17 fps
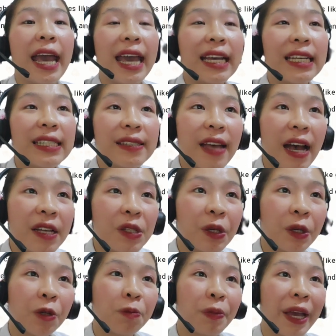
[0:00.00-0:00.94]

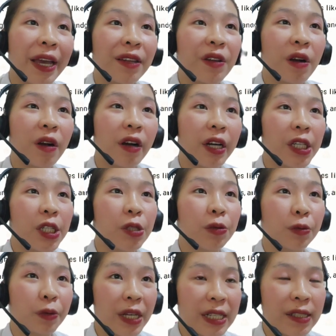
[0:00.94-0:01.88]
exacerbate heart
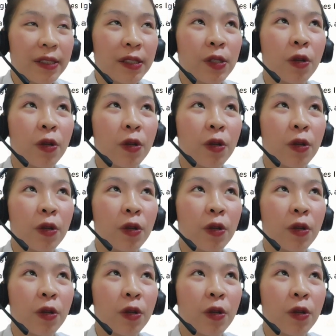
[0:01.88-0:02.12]
risk.